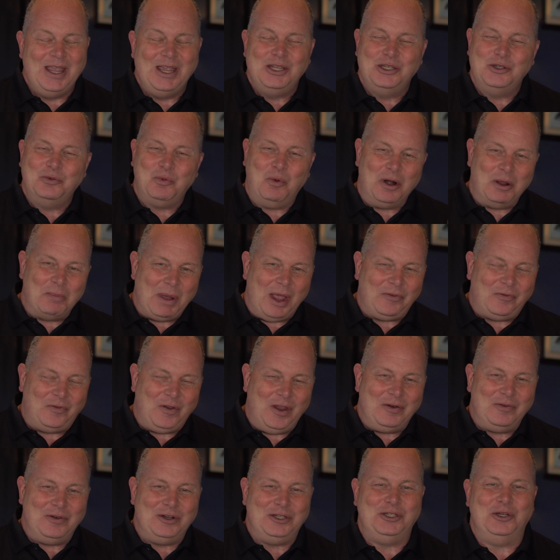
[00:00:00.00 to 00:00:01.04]
It's one of my
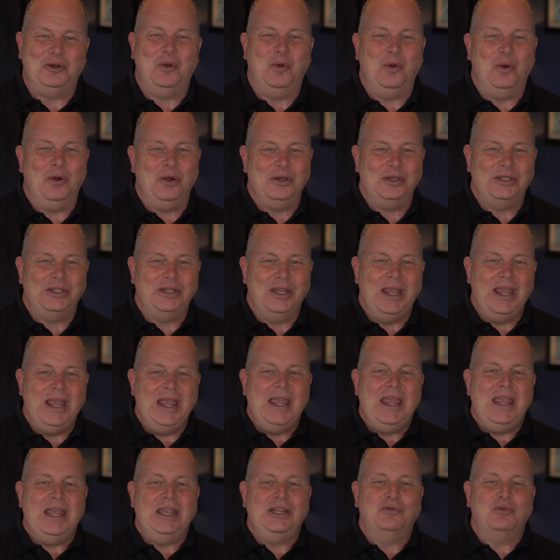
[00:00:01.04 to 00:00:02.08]
favorites, of course.
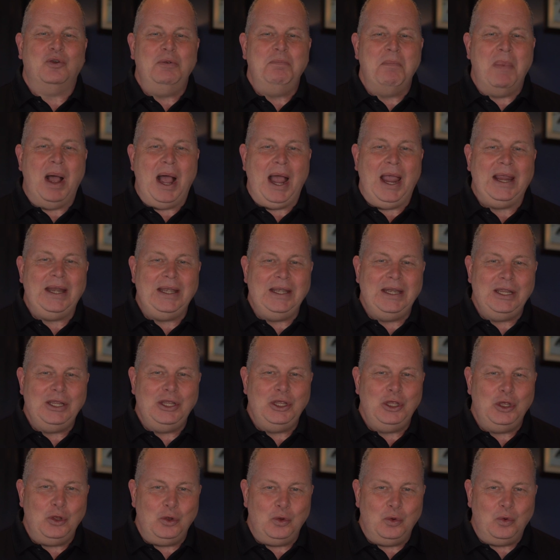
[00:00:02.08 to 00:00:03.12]
It's reminding
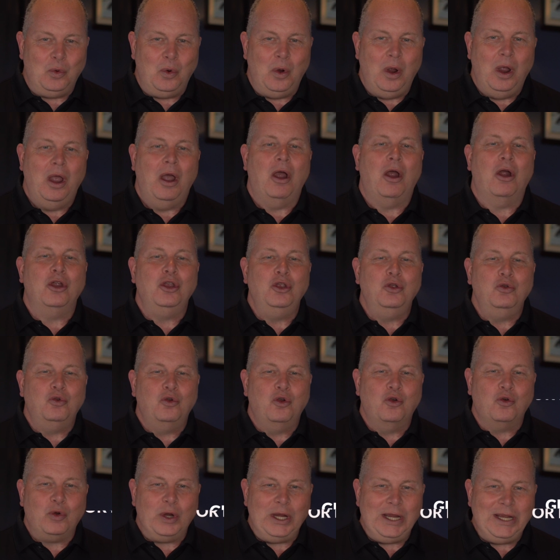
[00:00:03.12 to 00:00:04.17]
you, are you
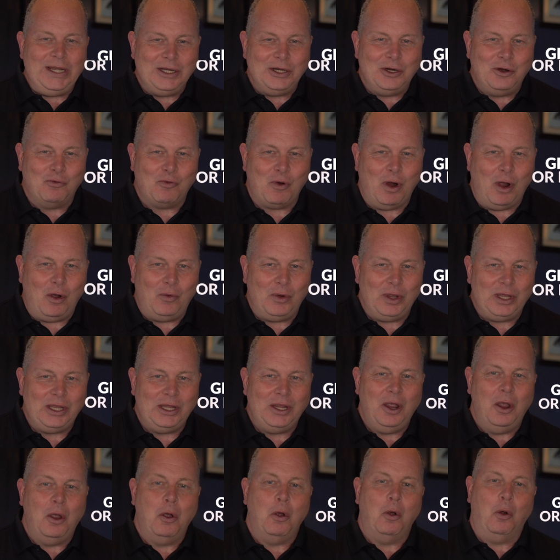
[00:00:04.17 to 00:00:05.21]
green and
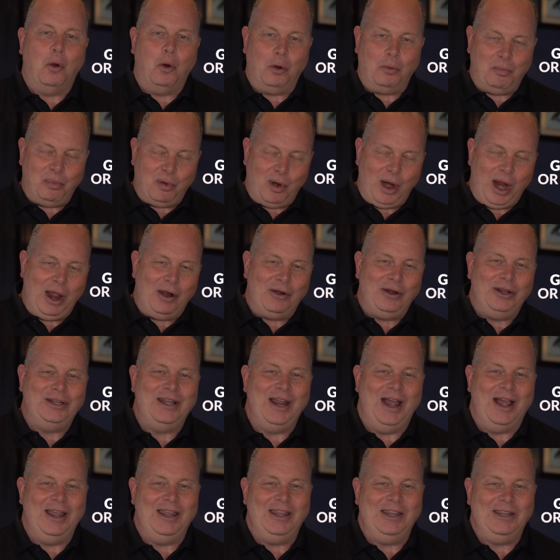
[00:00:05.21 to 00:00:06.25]
growing or brown and
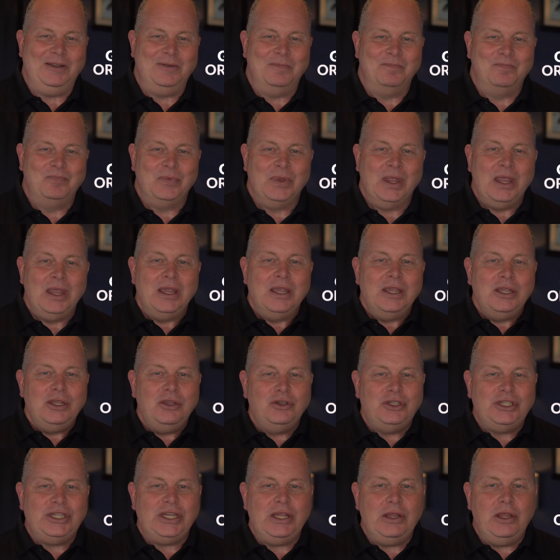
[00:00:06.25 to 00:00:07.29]
dying? You
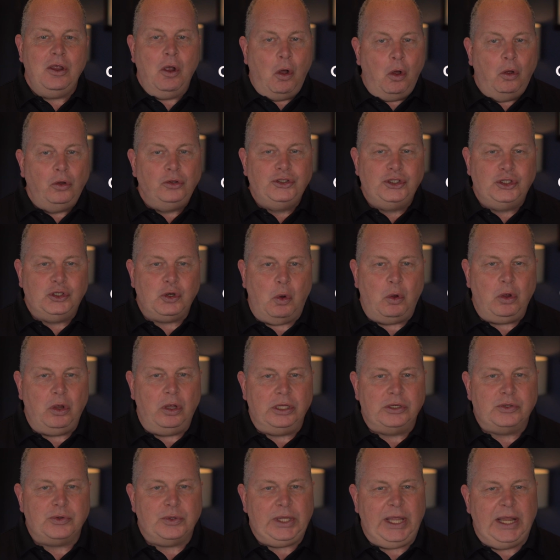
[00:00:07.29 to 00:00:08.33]
see, the old
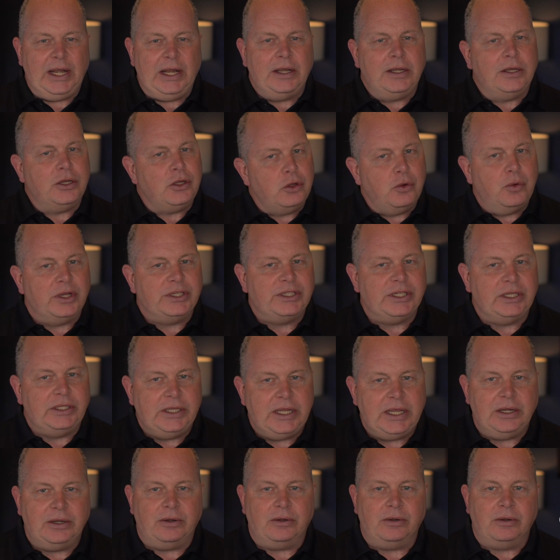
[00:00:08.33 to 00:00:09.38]
soil is related to you as a
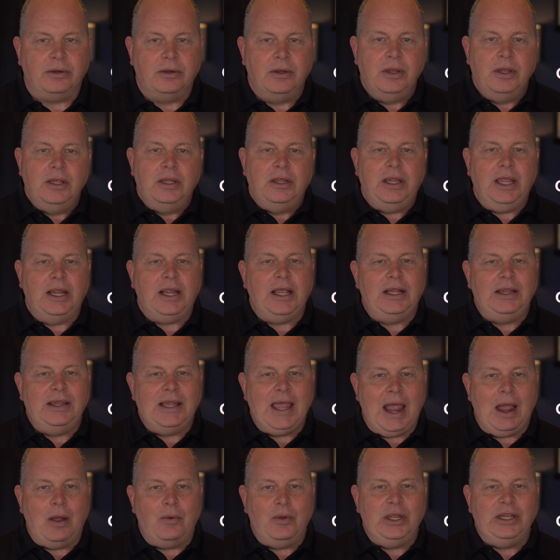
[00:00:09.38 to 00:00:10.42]
leader, like
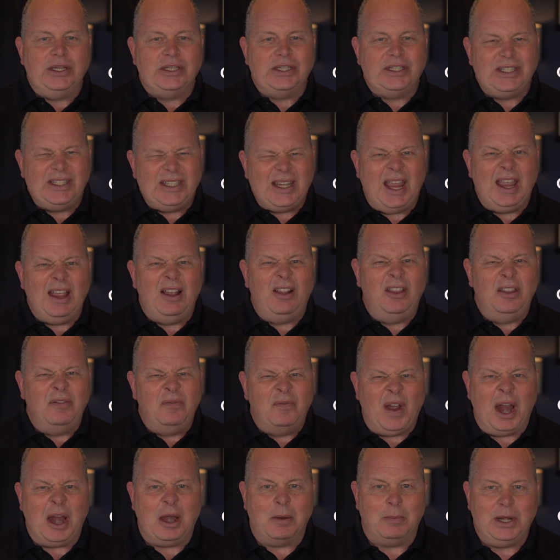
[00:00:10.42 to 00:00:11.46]
allowing a stale
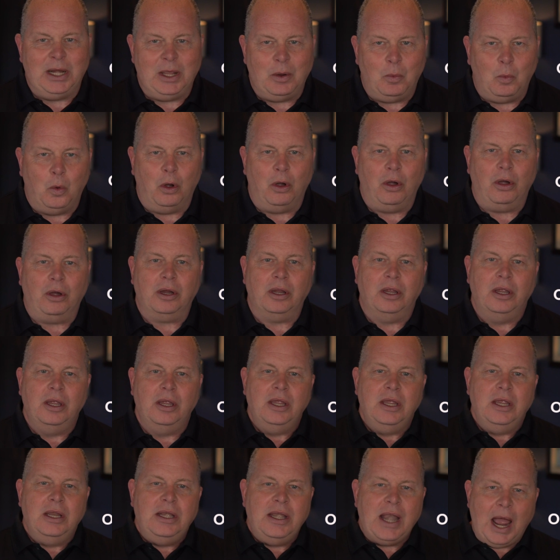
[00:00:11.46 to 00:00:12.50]
environment at work,
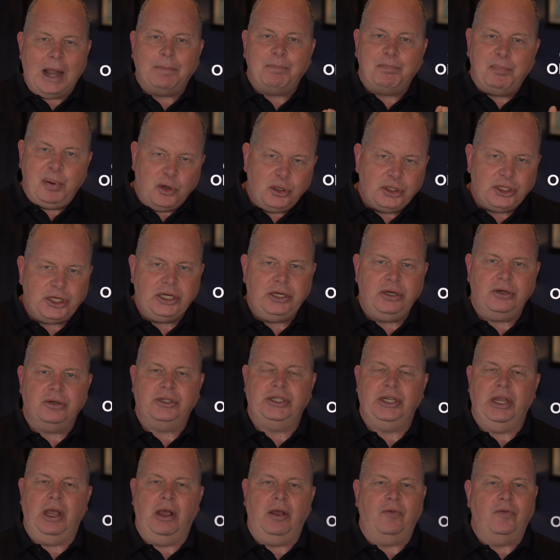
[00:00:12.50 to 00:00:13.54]
not pushing
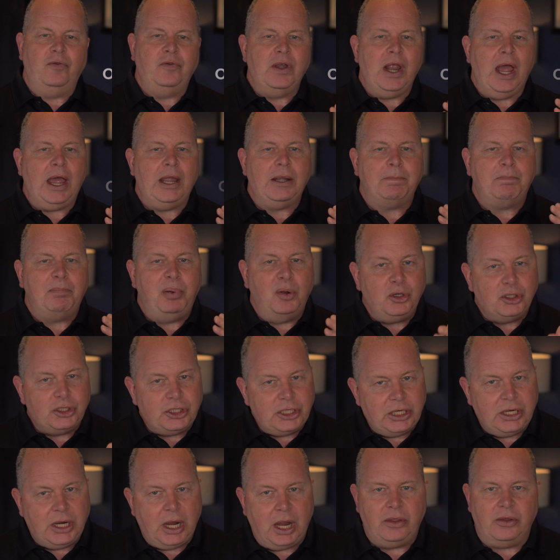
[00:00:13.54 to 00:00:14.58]
yourself, not
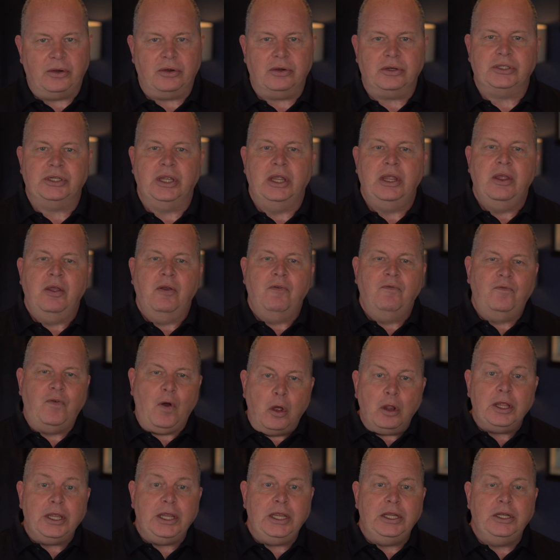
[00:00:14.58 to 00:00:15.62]
pushing others,
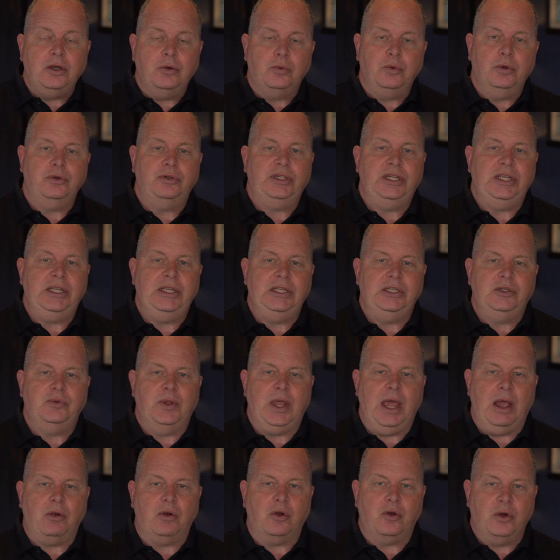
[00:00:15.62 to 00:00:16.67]
falling into routines
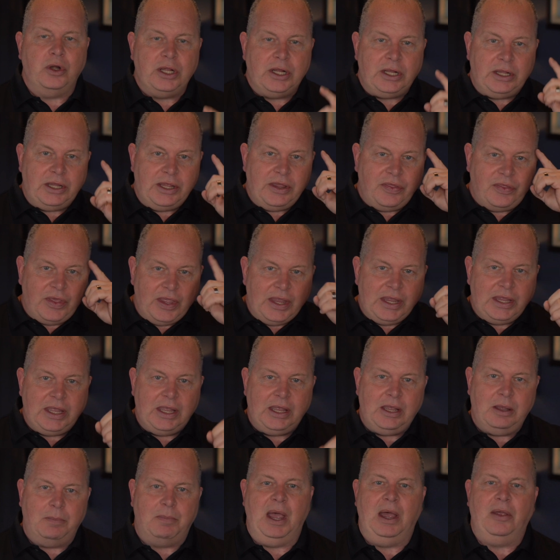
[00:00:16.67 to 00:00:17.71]
without critically
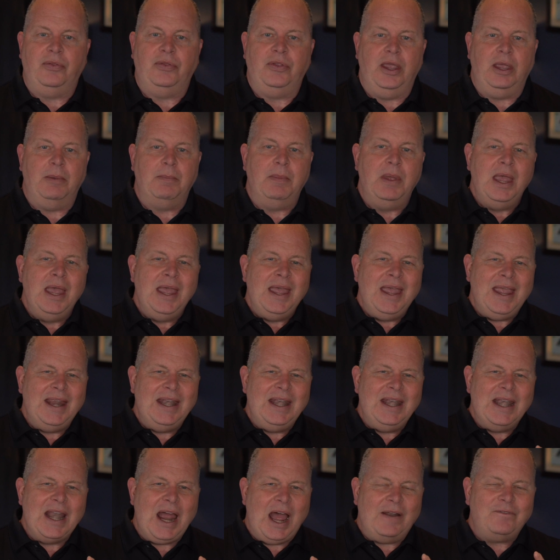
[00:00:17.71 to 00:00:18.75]
thinking about them, and
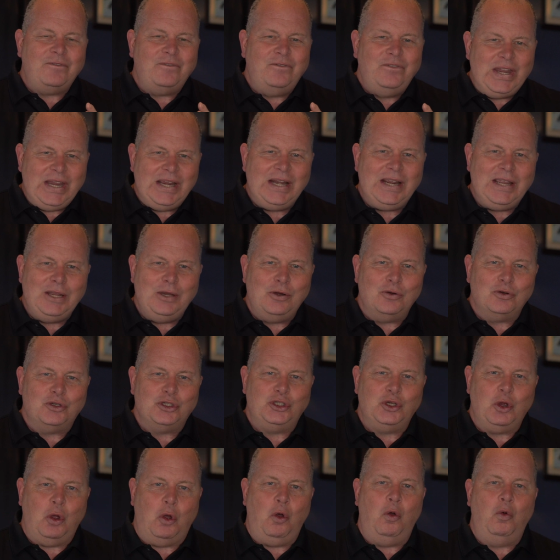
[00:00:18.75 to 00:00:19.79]
not feeding your
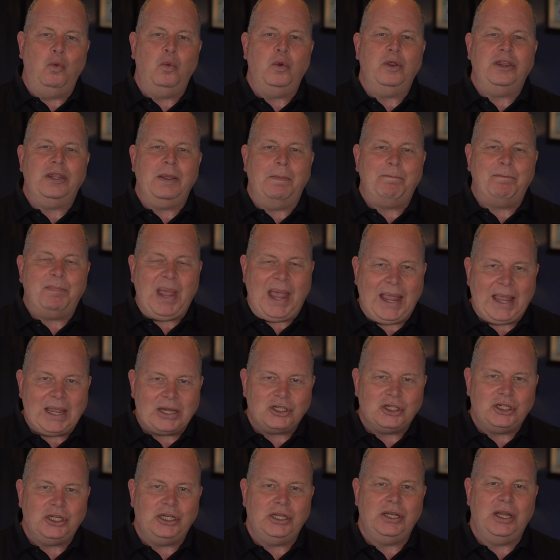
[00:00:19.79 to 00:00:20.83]
soul with the
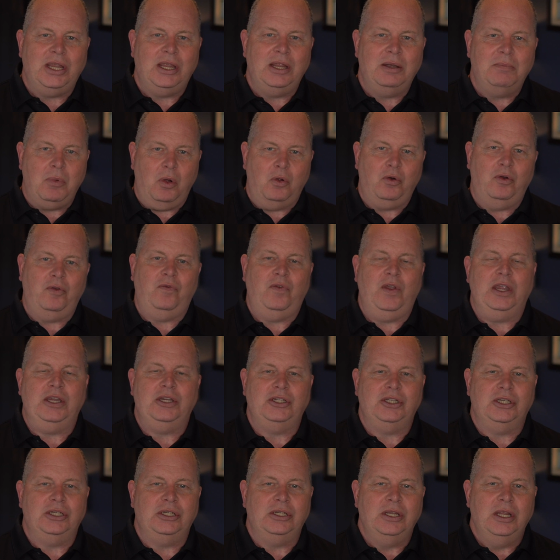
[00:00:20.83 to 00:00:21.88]
passion and
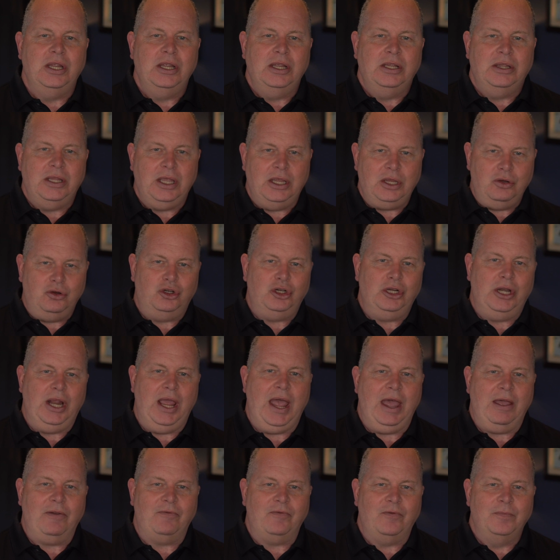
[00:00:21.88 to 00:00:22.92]
motivation that you should have.